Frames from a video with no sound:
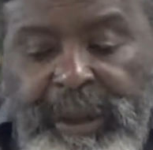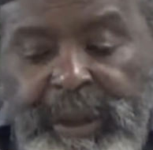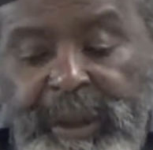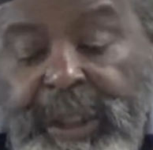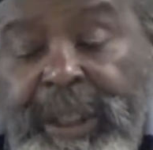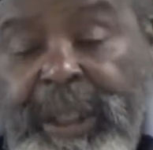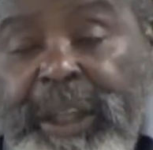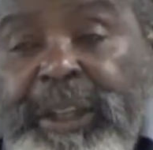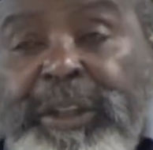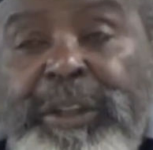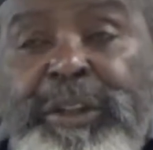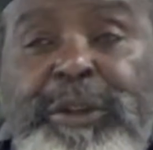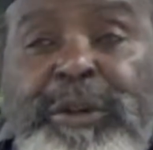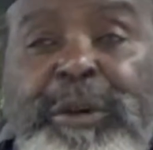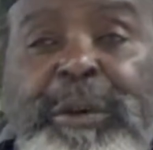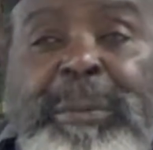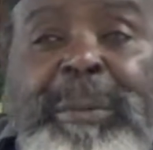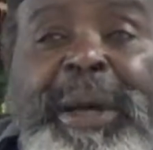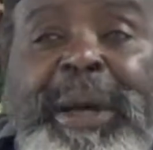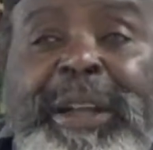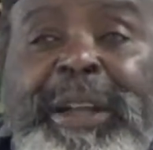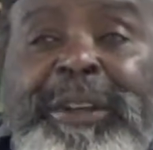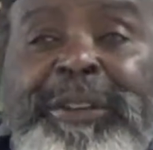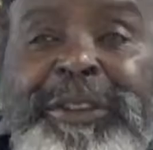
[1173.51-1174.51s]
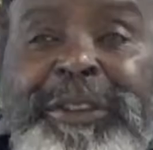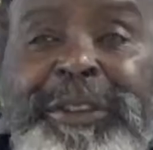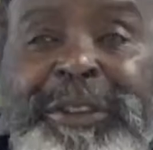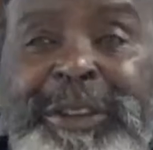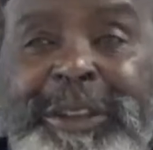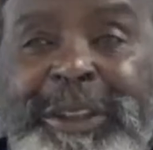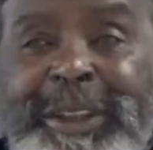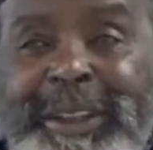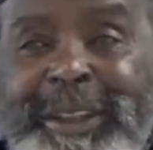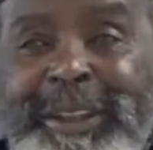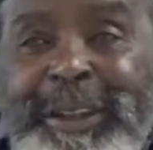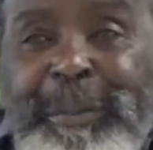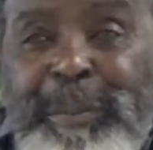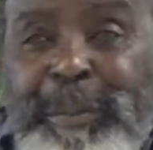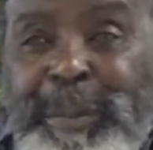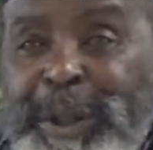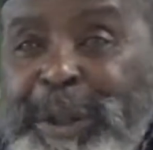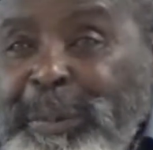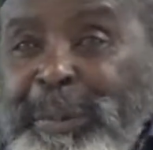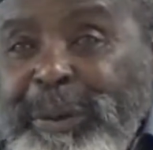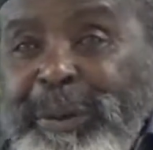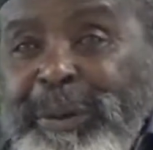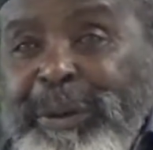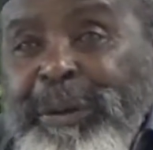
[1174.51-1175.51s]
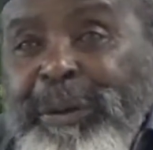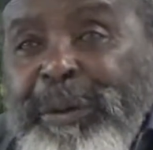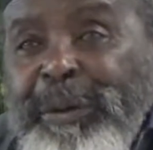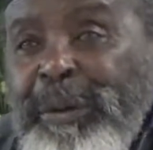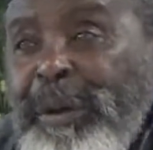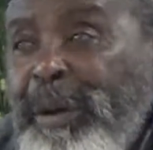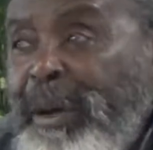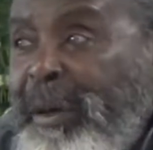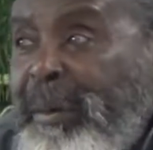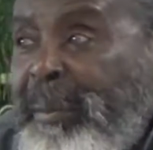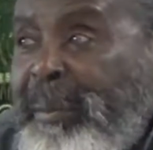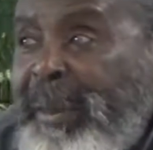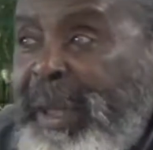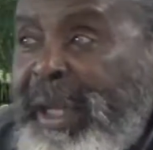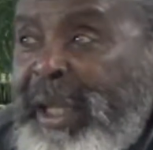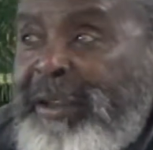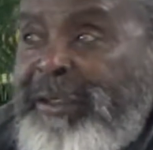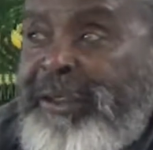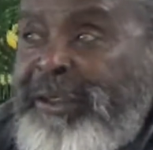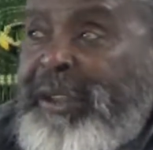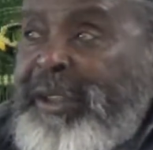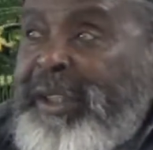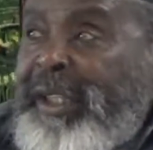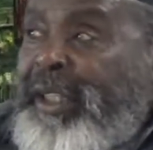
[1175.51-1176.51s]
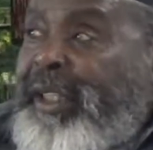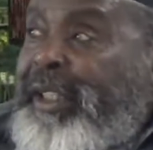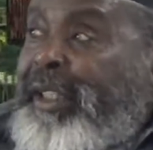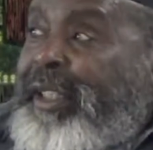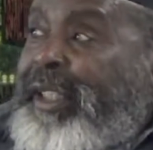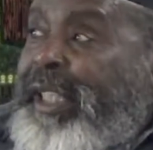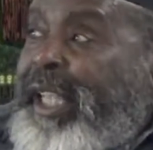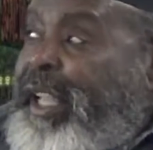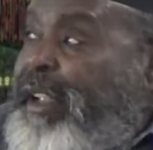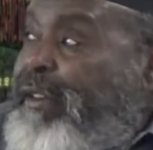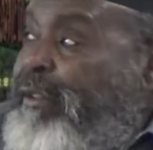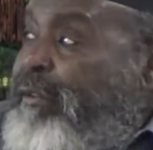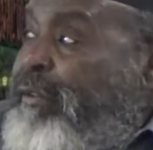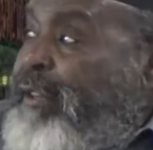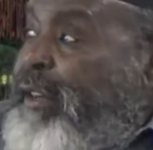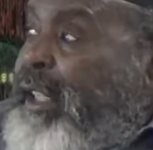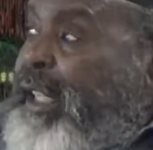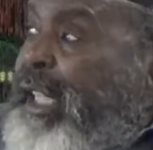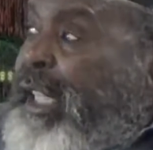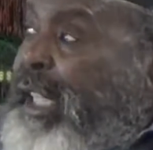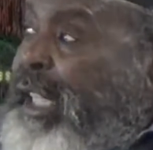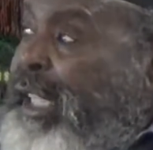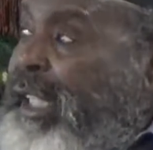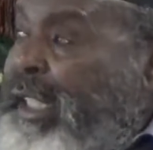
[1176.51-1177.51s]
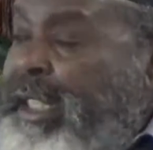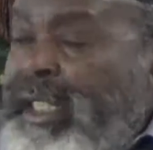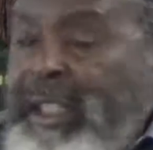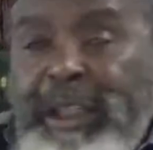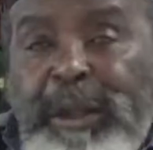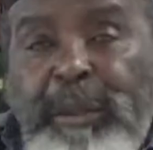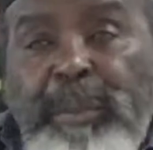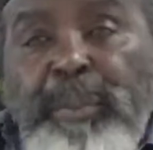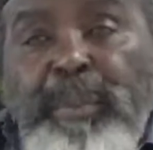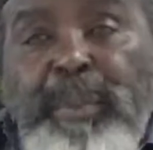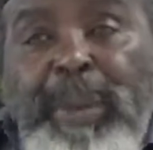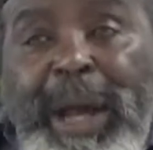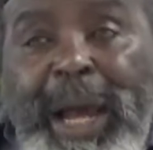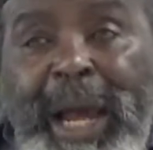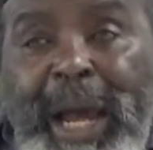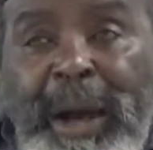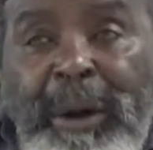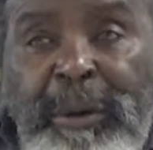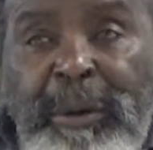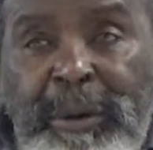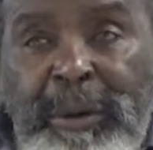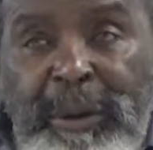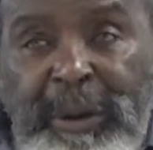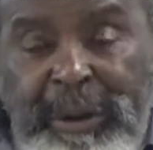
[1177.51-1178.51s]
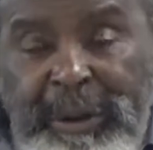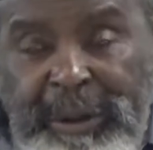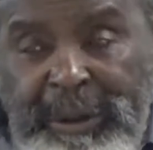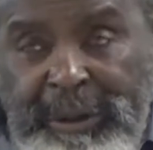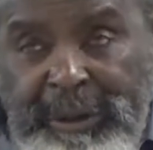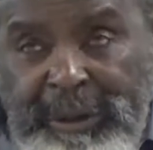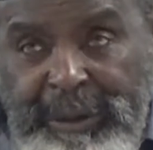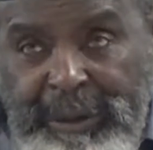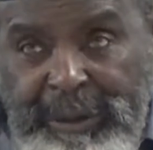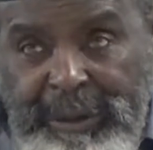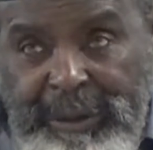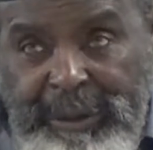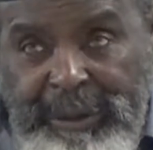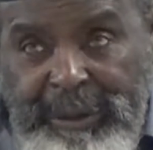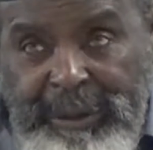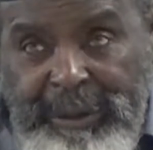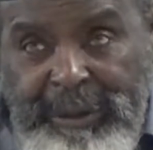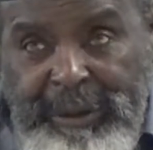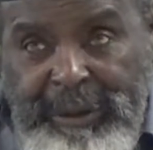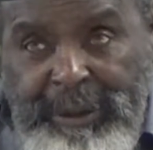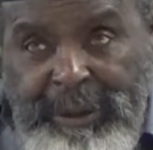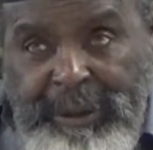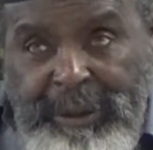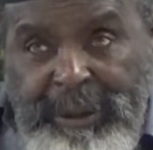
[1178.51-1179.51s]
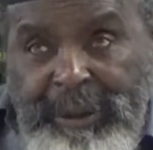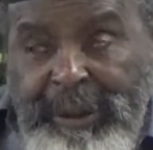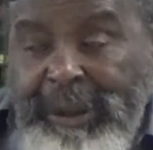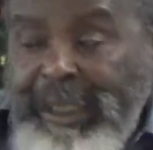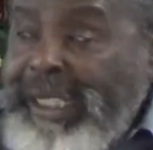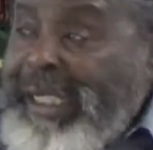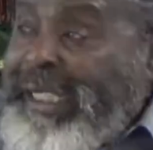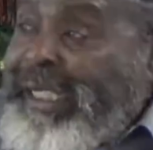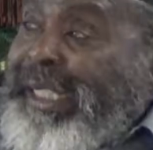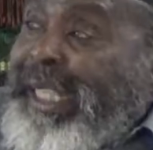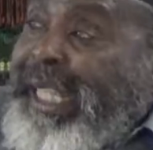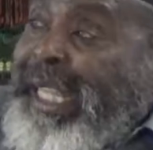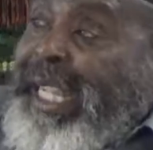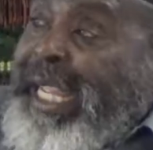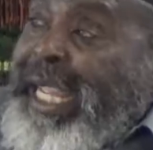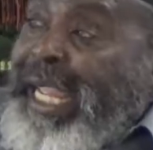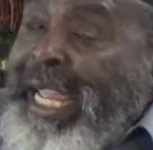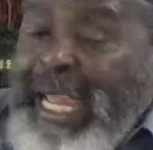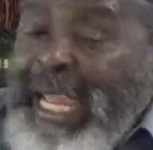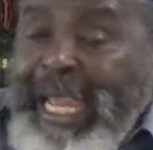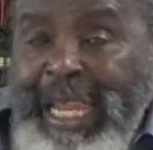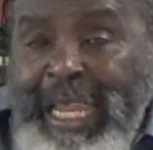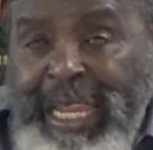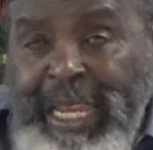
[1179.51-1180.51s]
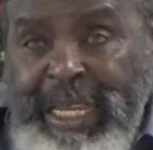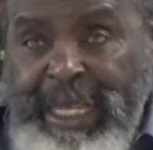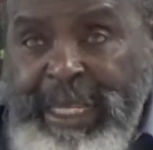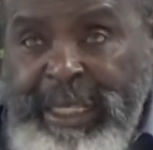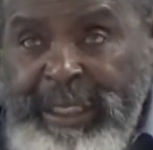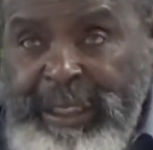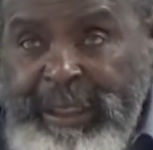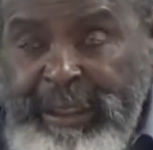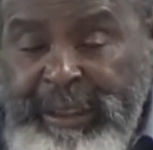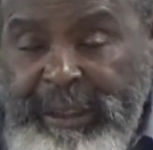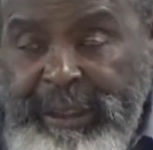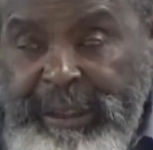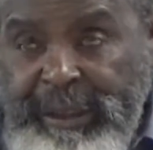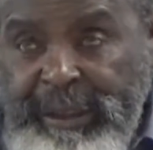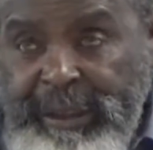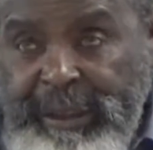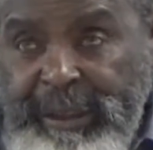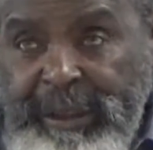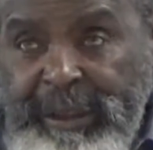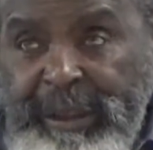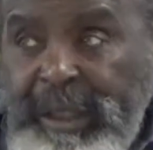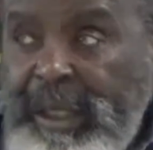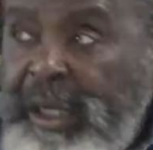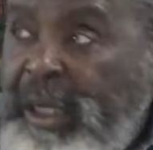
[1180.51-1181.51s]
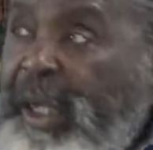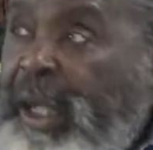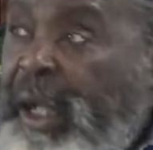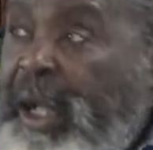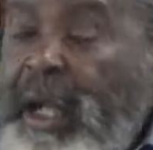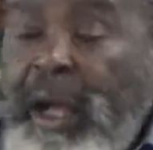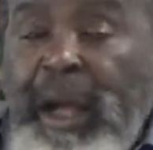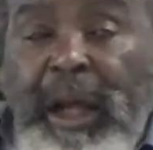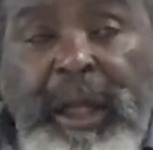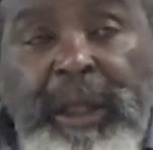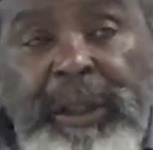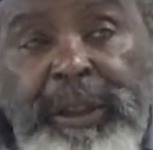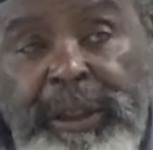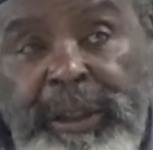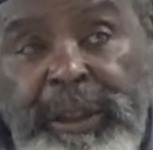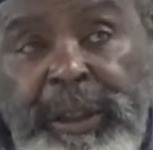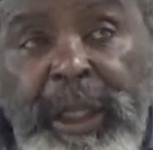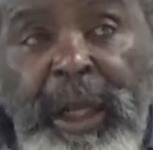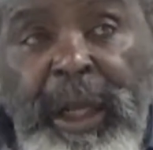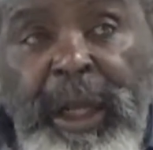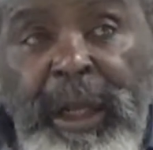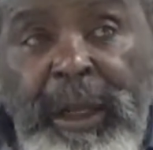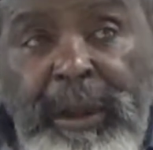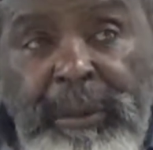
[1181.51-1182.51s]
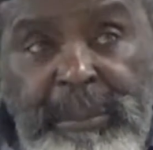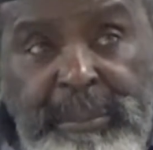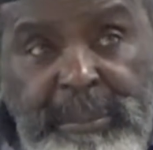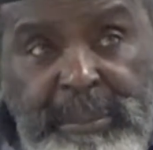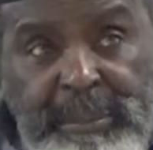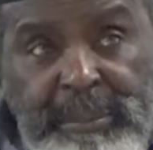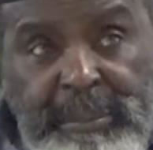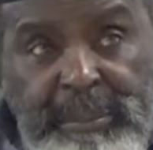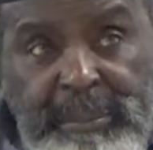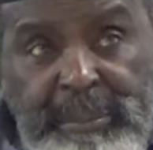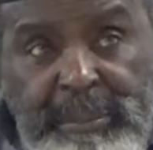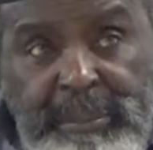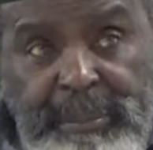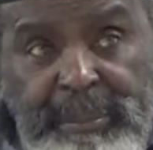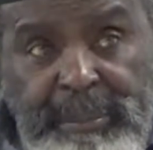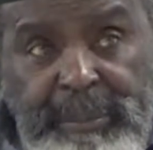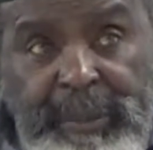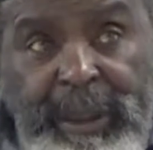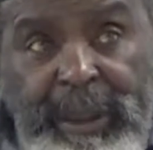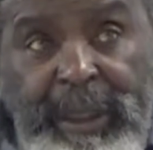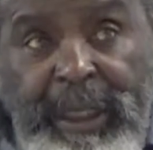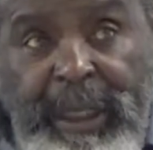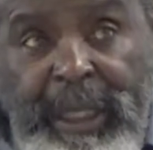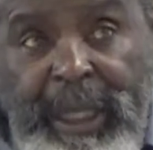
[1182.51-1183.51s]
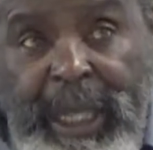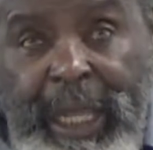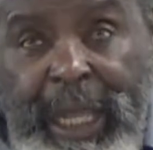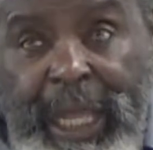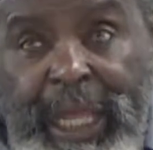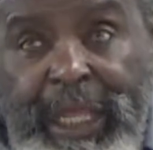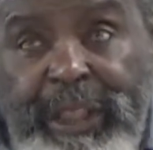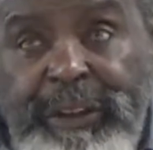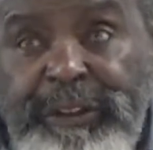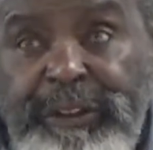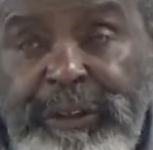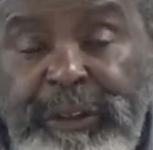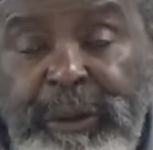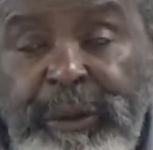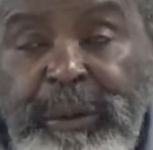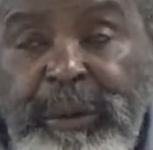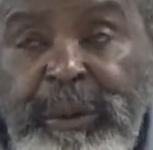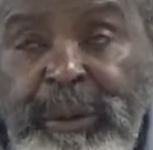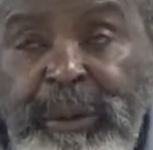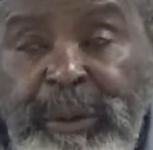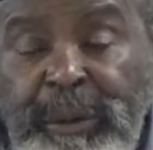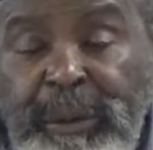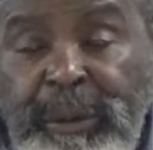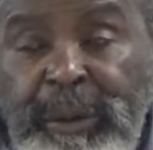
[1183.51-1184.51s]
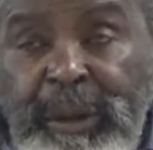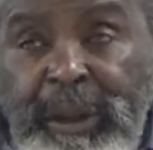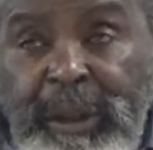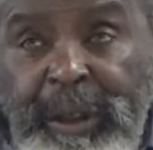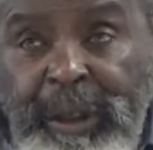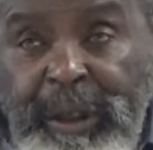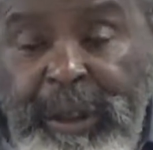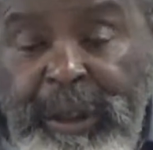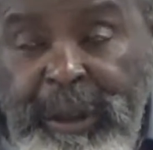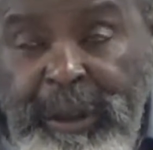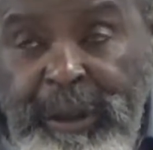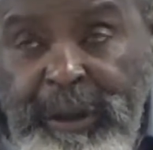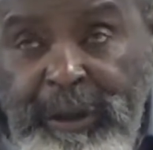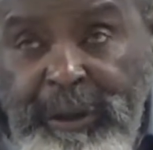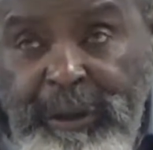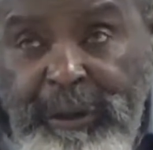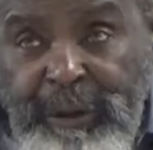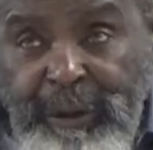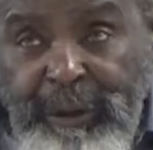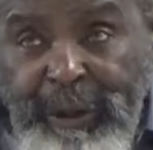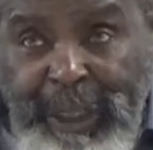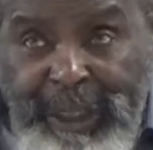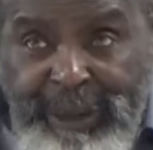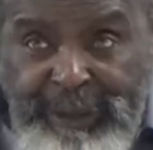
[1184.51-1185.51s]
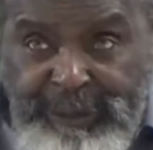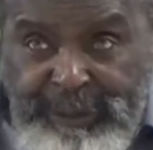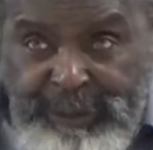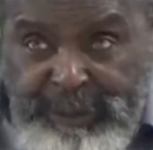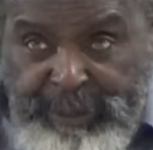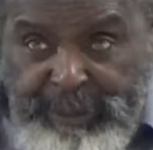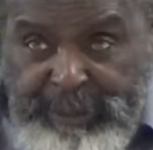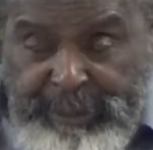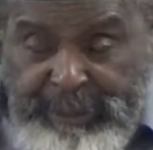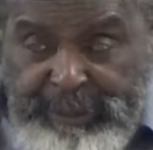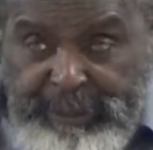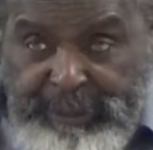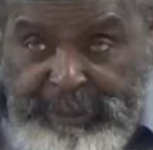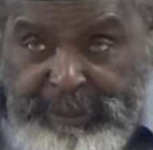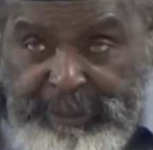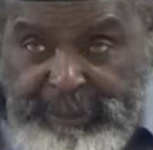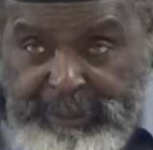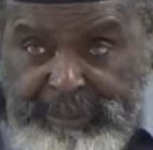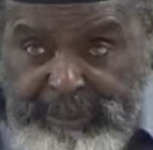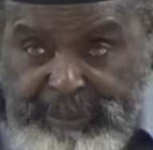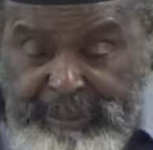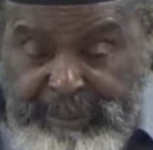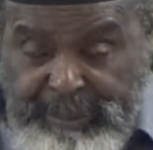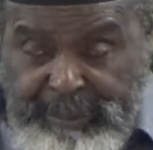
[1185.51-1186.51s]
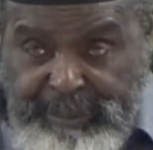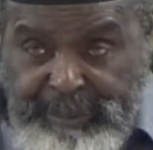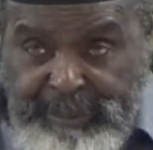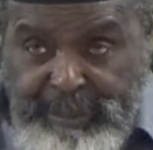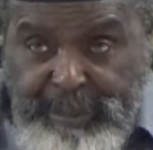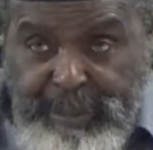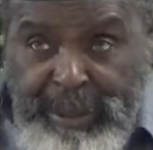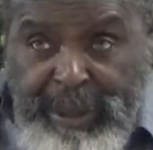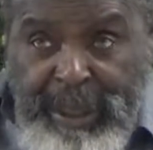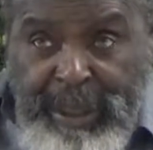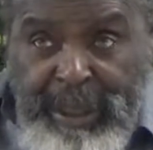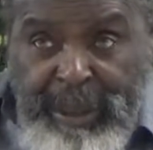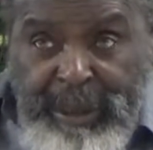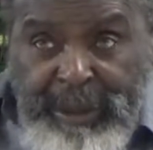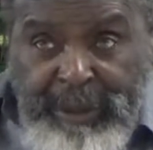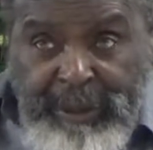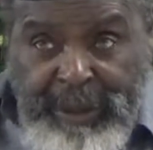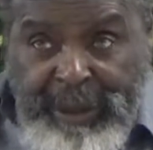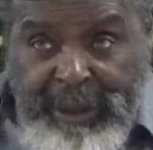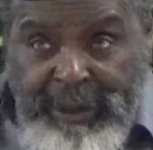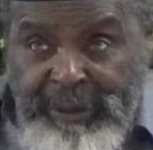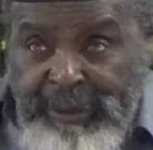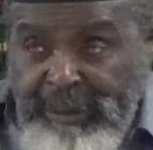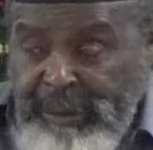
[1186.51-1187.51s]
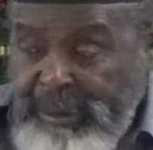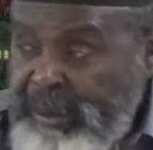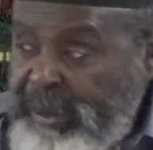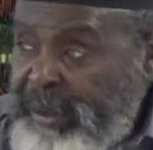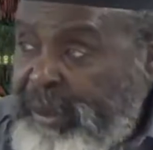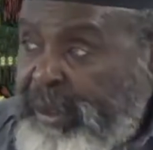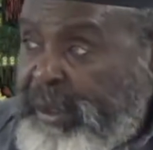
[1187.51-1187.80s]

can you imagine? The people don't imagine. They forget the power that they have. A dumb high school graduate, barely graduate,